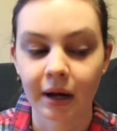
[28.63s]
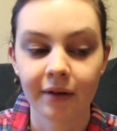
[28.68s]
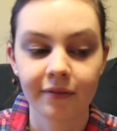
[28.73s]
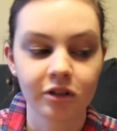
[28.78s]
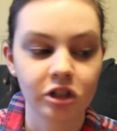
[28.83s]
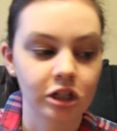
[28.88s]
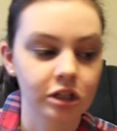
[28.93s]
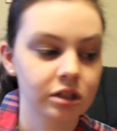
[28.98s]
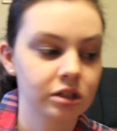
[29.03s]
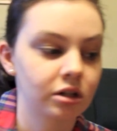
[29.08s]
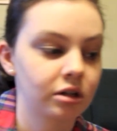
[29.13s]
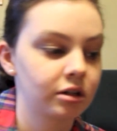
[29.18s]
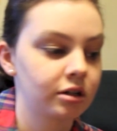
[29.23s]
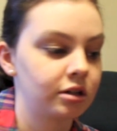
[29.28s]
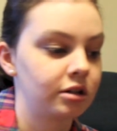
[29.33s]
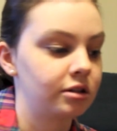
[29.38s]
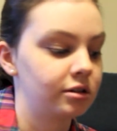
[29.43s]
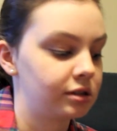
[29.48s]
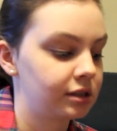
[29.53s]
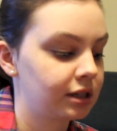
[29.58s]
I've just
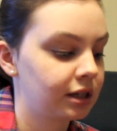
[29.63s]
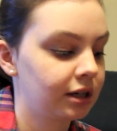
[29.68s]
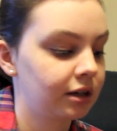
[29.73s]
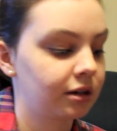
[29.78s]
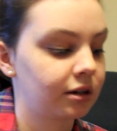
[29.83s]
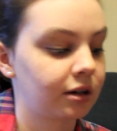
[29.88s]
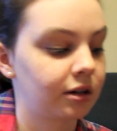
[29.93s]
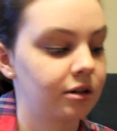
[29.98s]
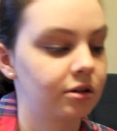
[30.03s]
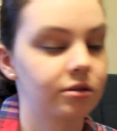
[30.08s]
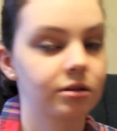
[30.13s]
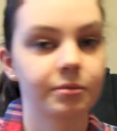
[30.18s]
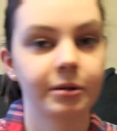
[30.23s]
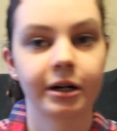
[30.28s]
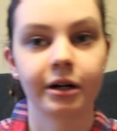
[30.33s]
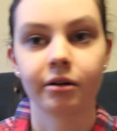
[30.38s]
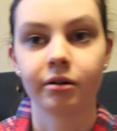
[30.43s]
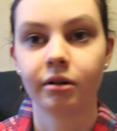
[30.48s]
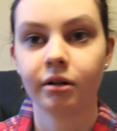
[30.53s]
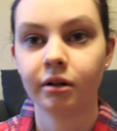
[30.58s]
started using it and I use
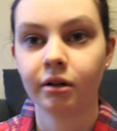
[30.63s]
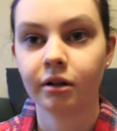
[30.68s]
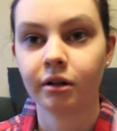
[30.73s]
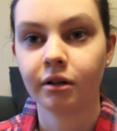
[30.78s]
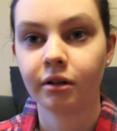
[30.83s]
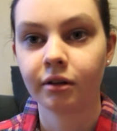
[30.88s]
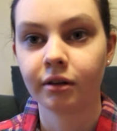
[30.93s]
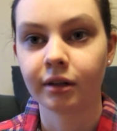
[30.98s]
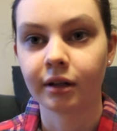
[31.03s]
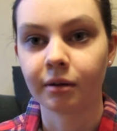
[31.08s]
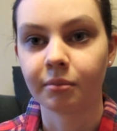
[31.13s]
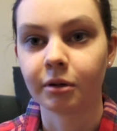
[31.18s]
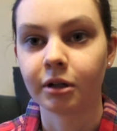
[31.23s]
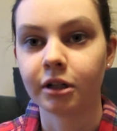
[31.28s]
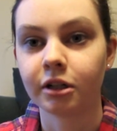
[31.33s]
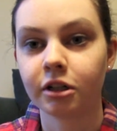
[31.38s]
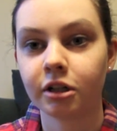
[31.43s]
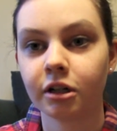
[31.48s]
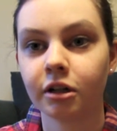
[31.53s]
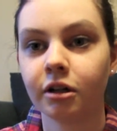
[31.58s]
about that much.